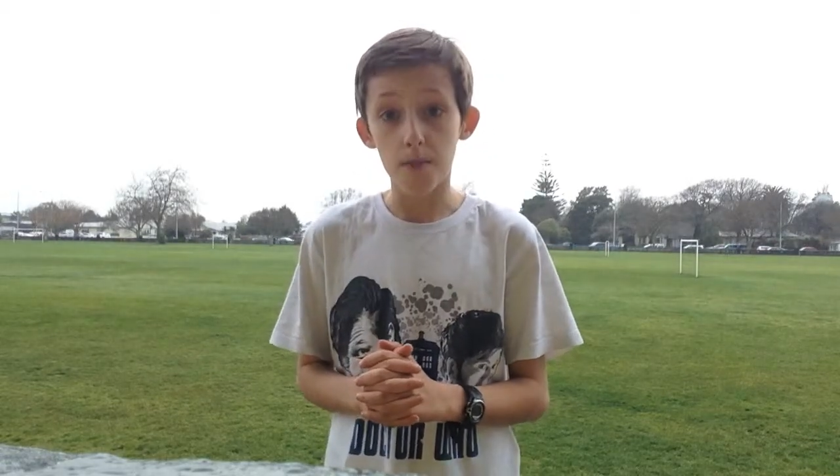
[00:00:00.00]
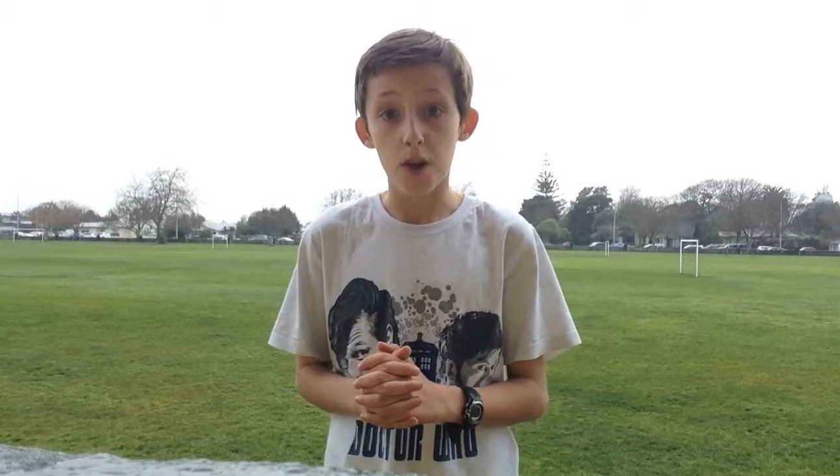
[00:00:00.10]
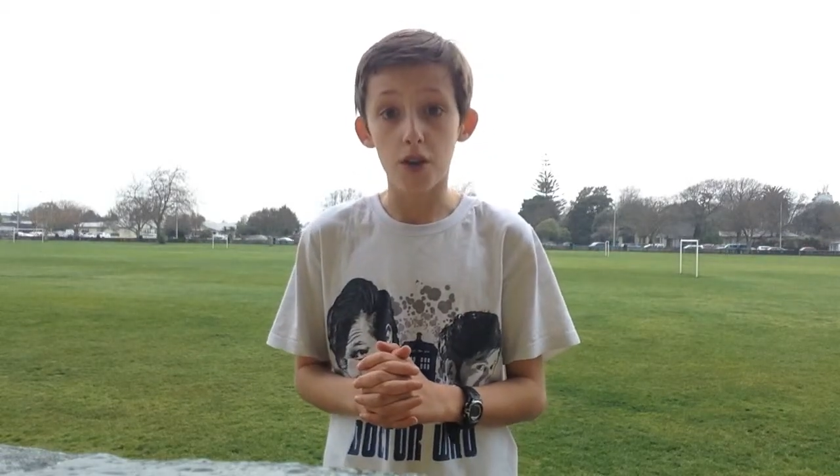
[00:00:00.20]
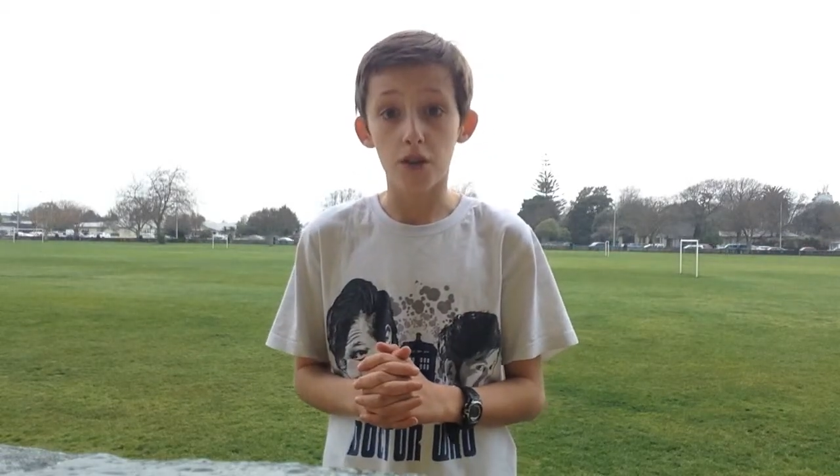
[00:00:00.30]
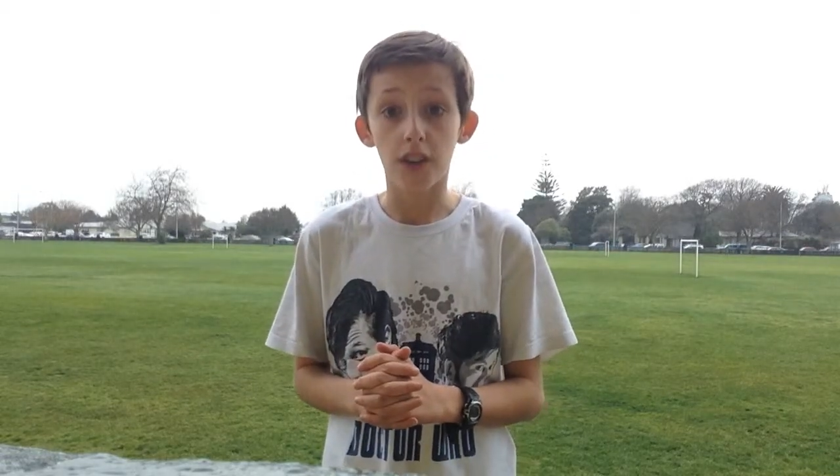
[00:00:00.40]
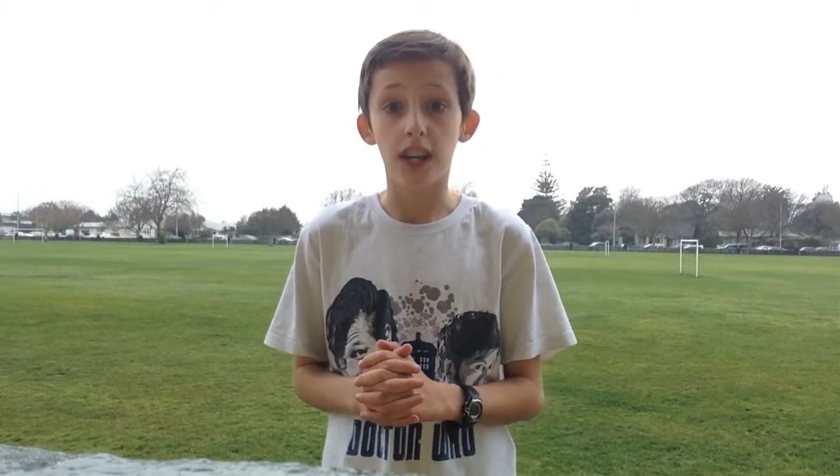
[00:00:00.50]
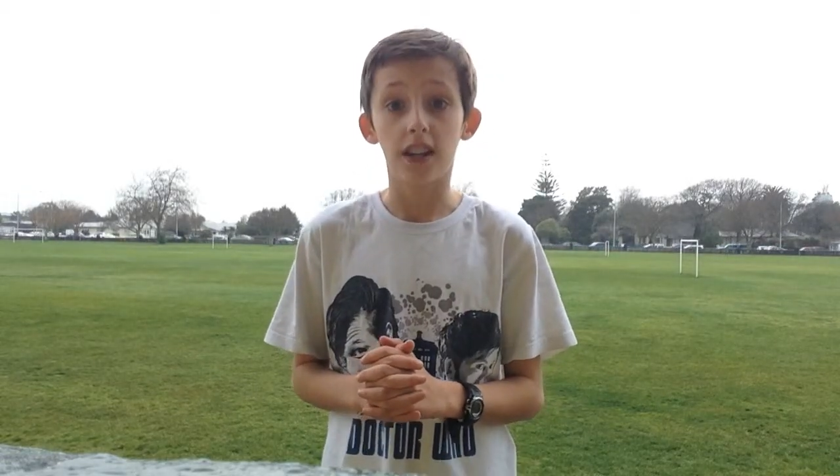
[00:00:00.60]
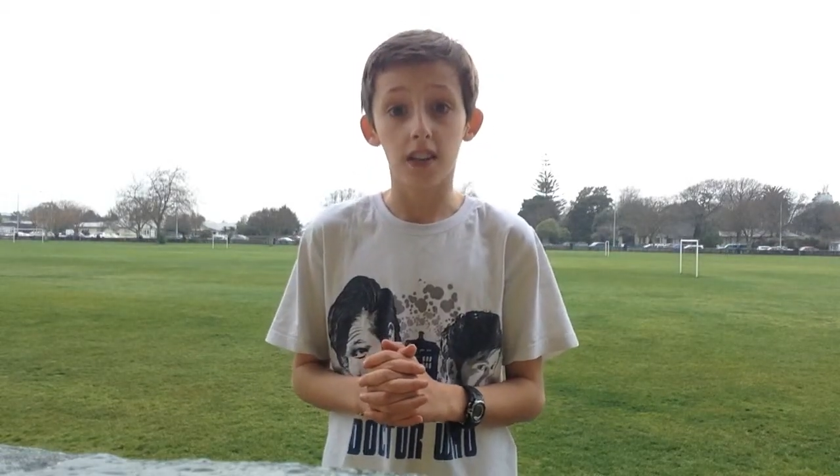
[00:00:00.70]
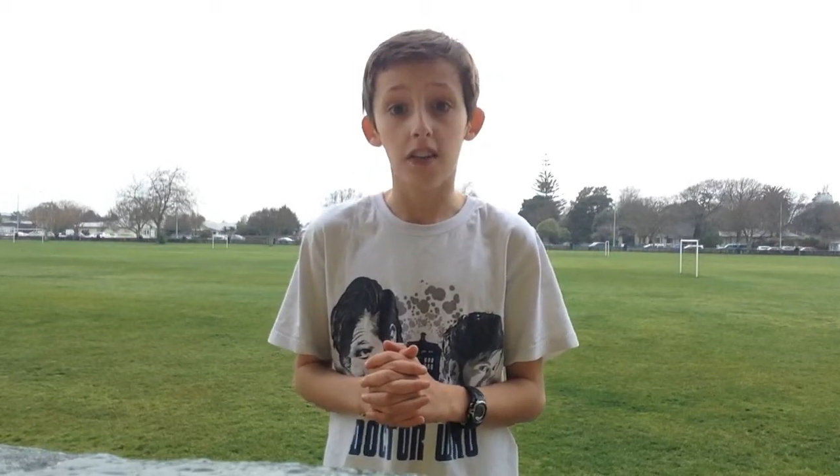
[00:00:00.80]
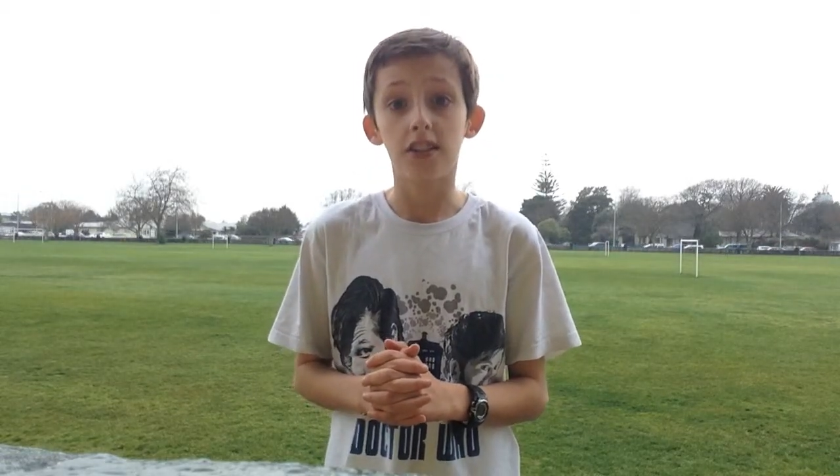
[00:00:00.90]
movie
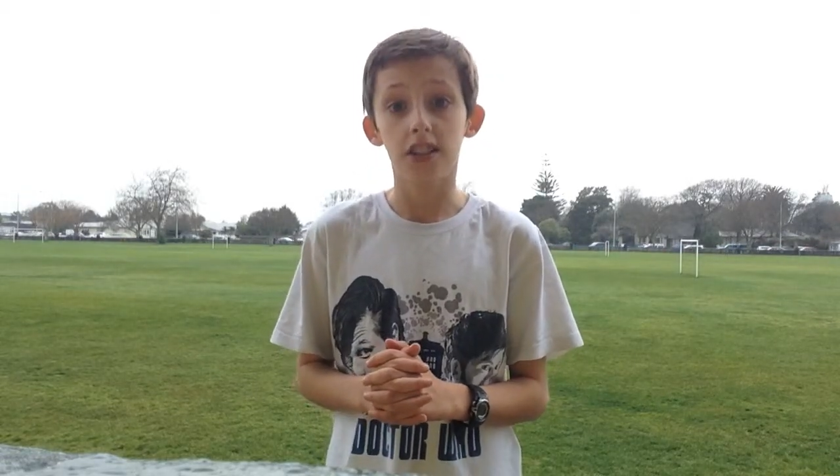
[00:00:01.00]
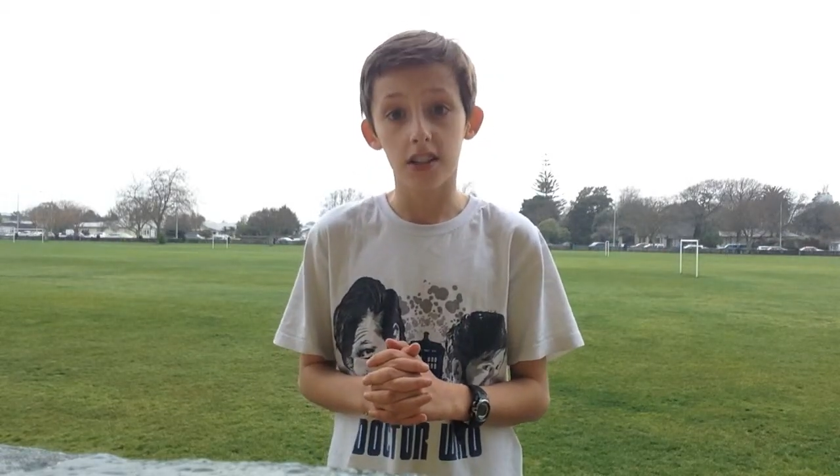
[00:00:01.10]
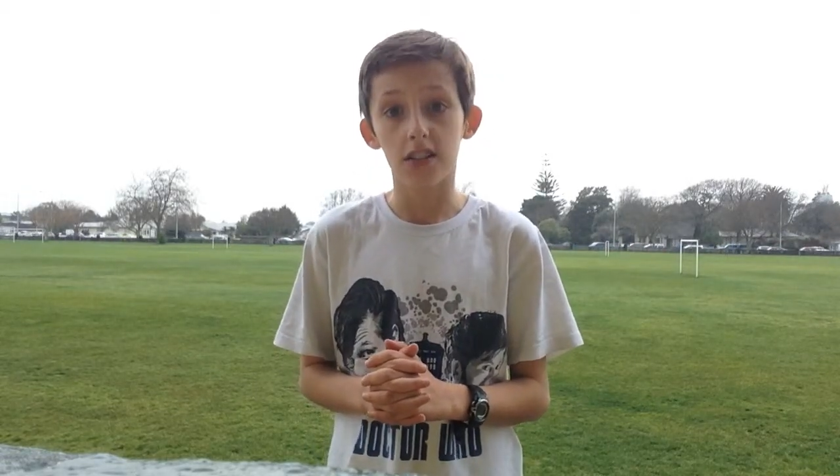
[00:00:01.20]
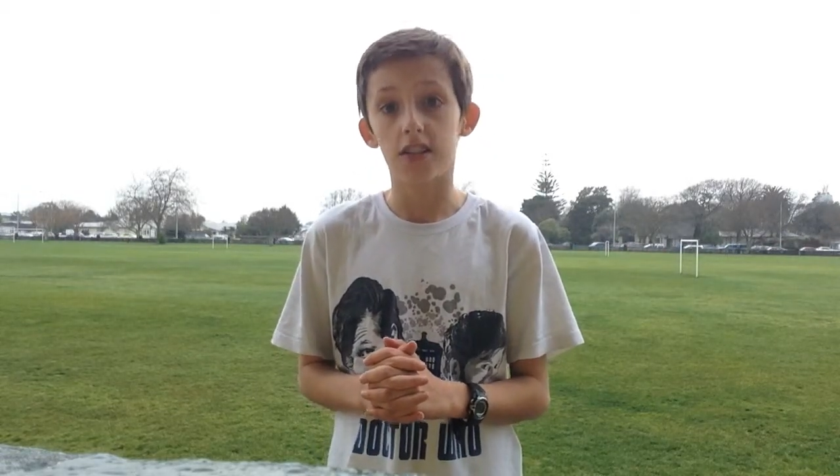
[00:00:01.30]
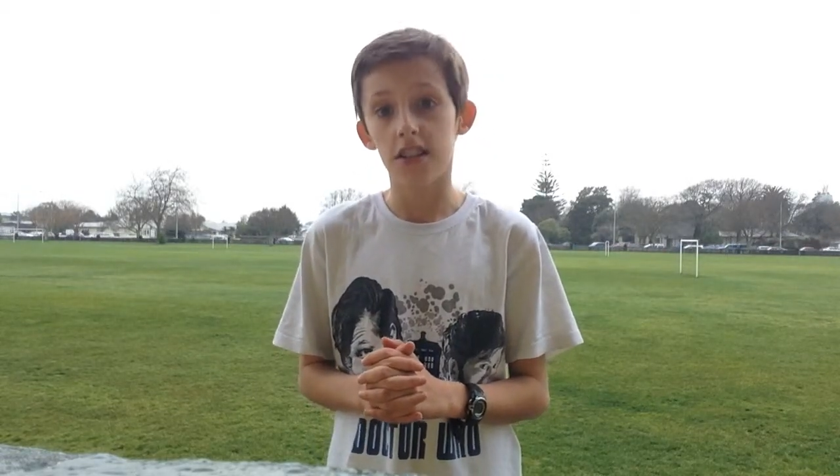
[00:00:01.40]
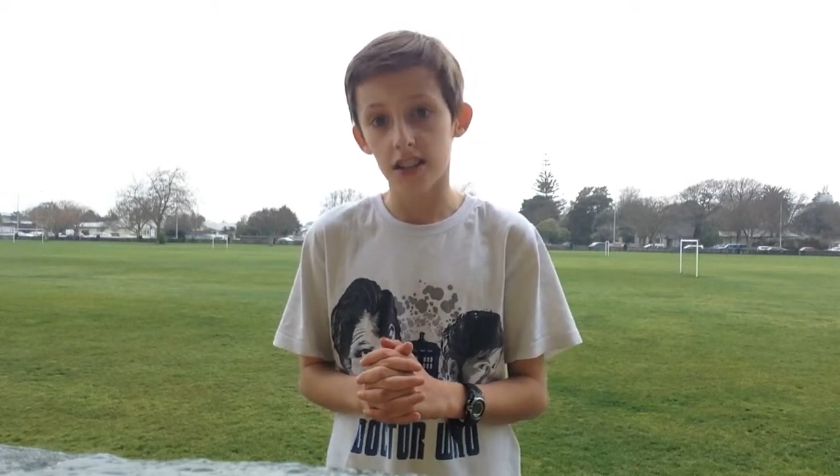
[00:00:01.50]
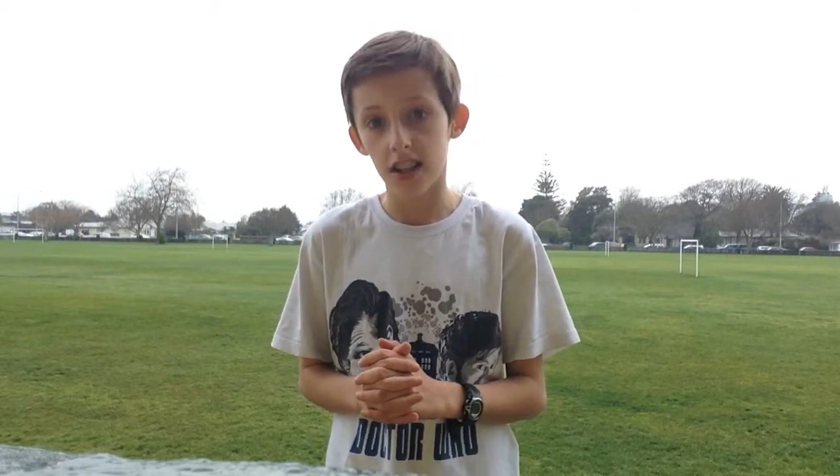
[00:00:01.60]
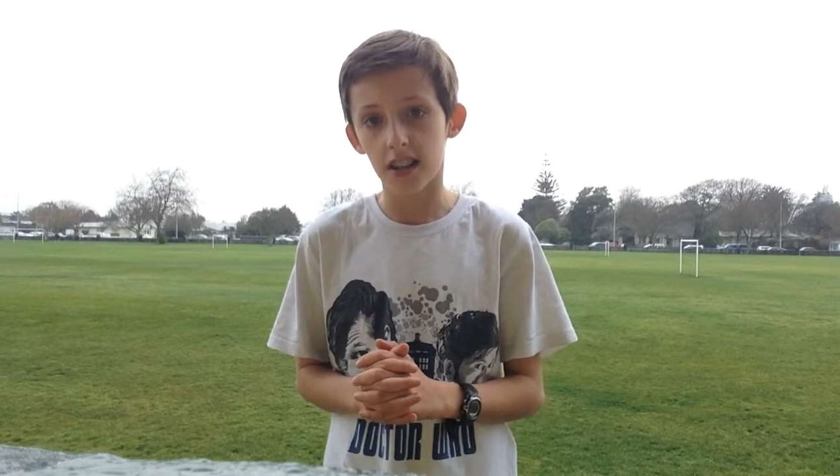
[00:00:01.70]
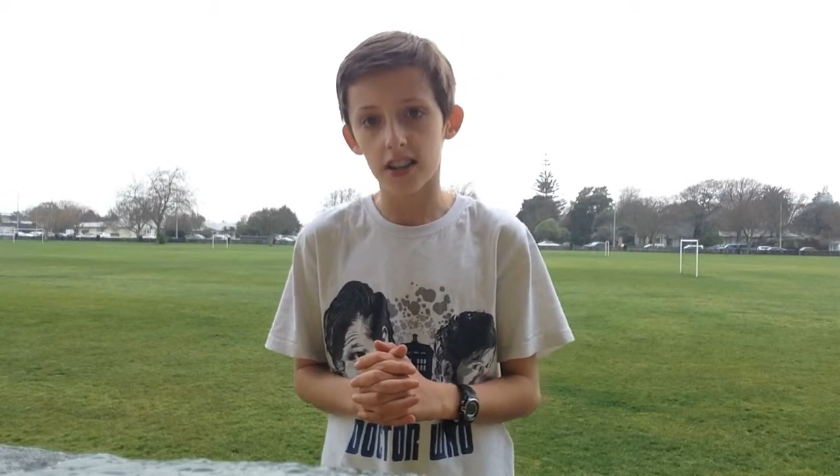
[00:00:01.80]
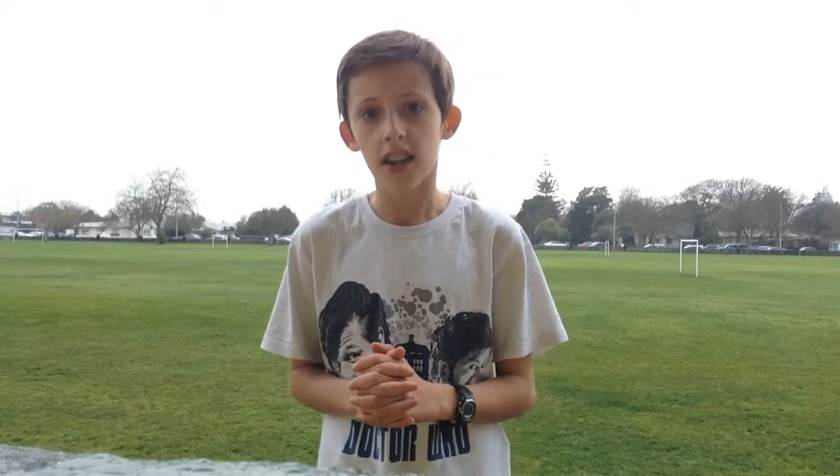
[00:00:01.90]
in
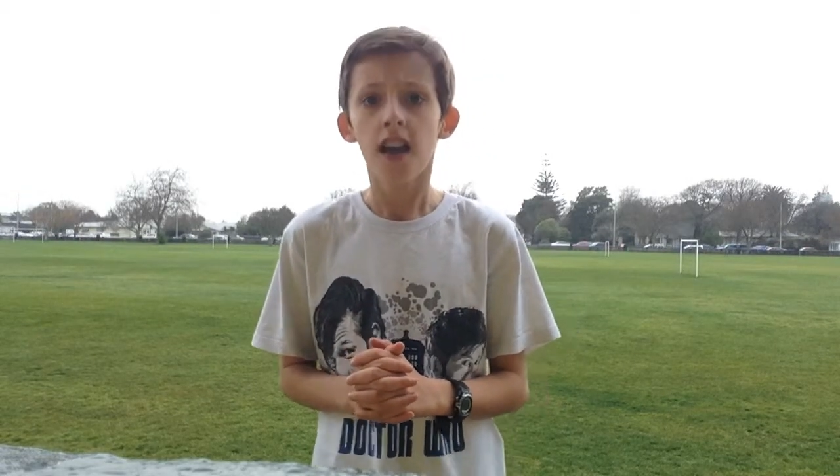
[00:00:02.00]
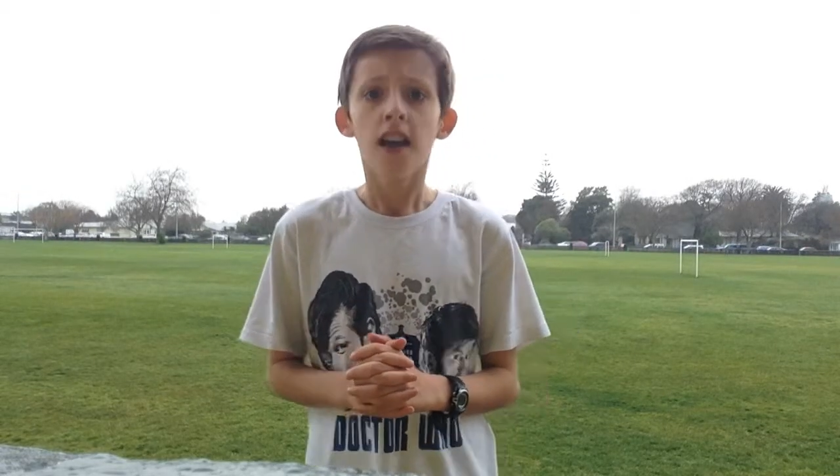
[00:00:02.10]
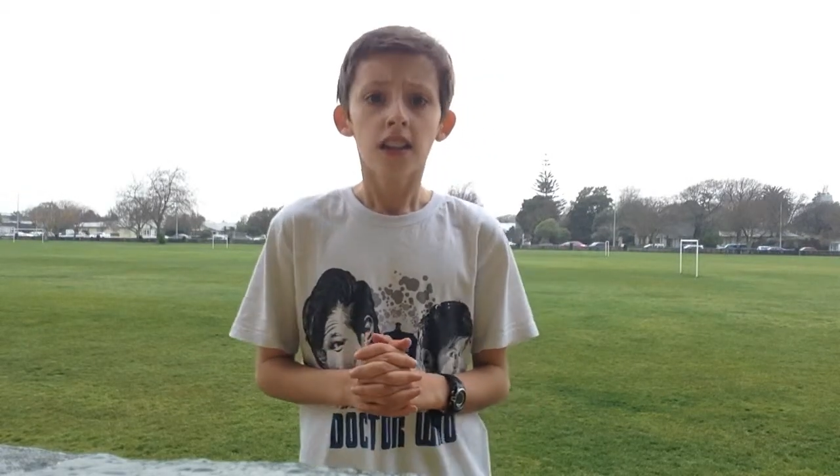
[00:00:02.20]
1996,